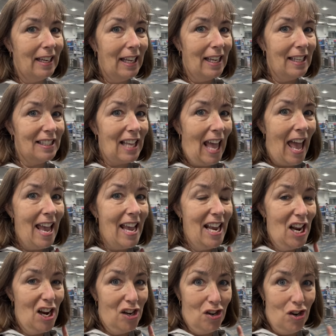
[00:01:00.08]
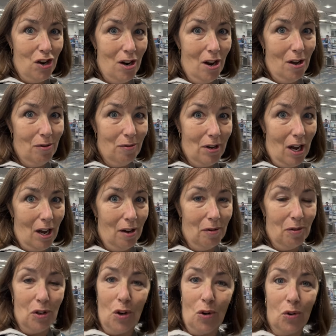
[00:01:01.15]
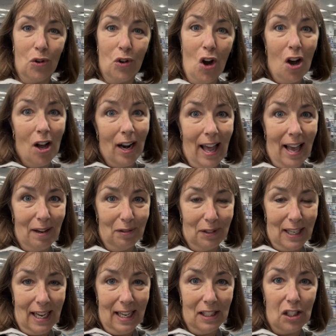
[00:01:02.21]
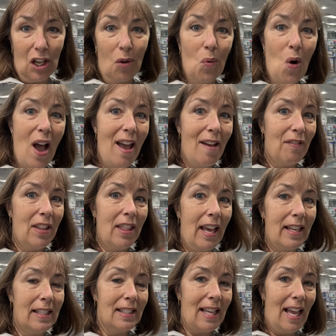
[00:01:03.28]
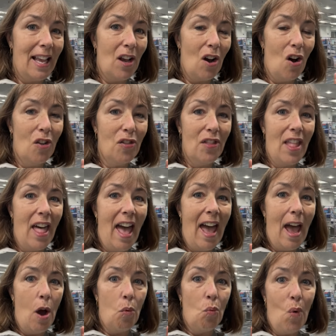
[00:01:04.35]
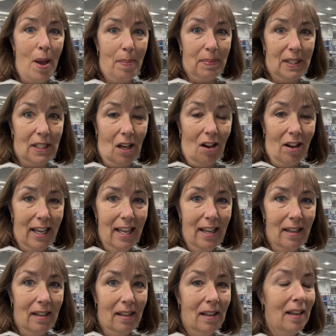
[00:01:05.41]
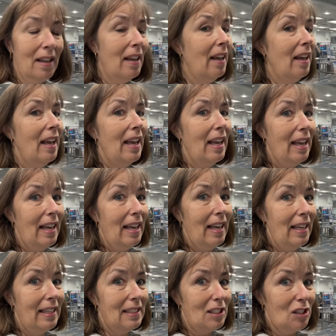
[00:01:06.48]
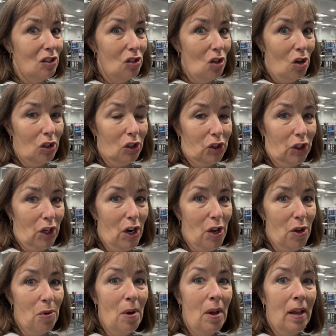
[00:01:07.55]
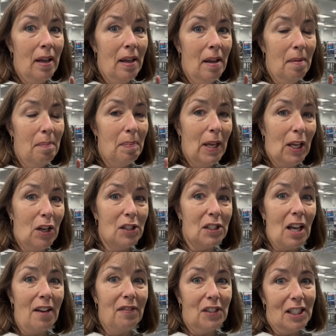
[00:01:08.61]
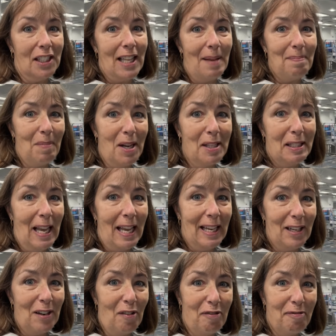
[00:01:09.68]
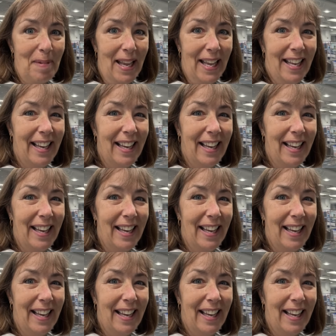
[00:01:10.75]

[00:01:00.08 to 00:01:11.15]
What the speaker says: it's a no-go. You're not allowed it. So whatever they say on their website, it's not true, because I've just had mine taken off me.